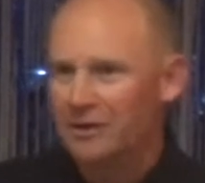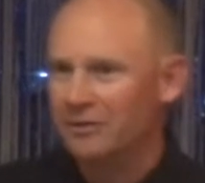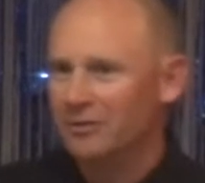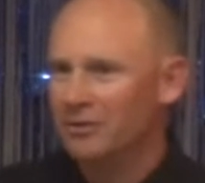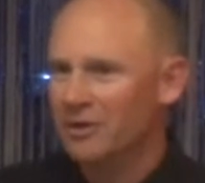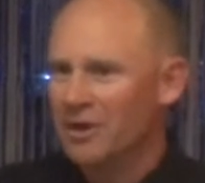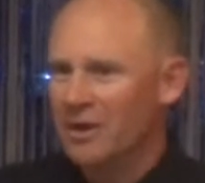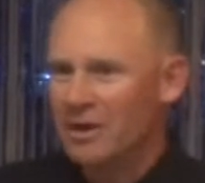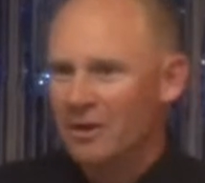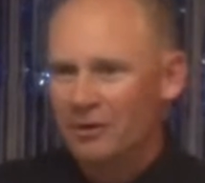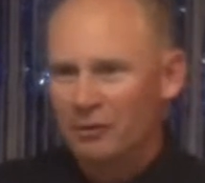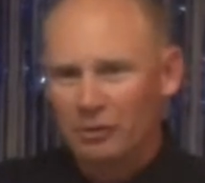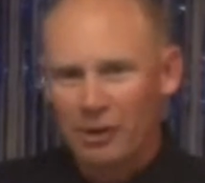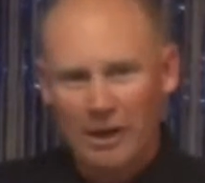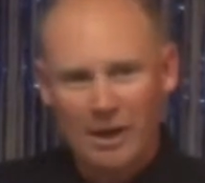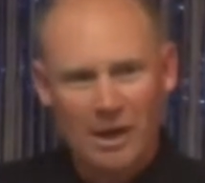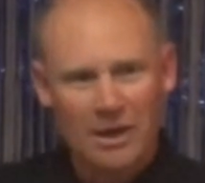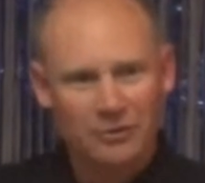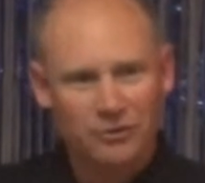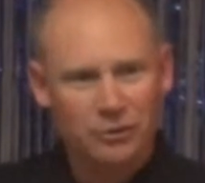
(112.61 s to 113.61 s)
And
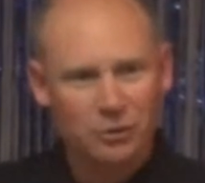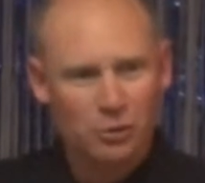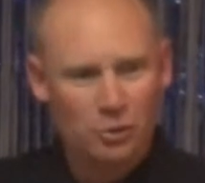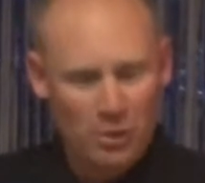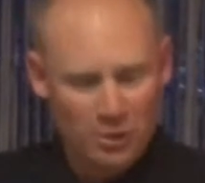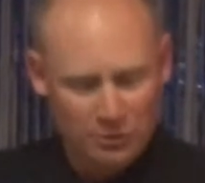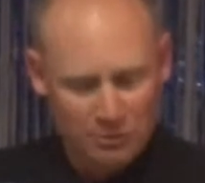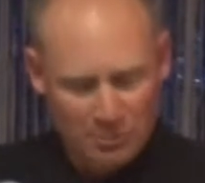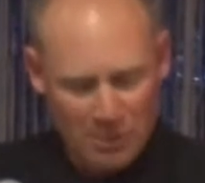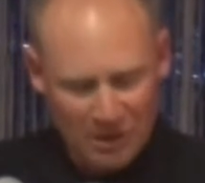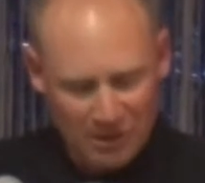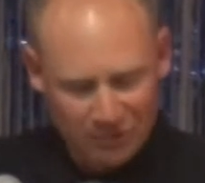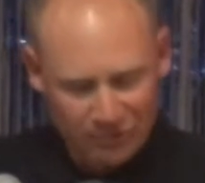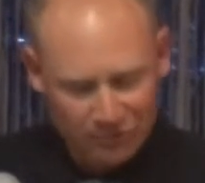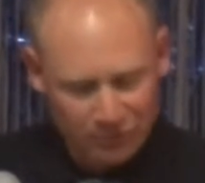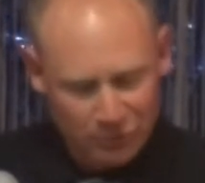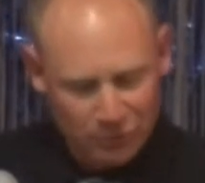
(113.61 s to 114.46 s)
like I do with many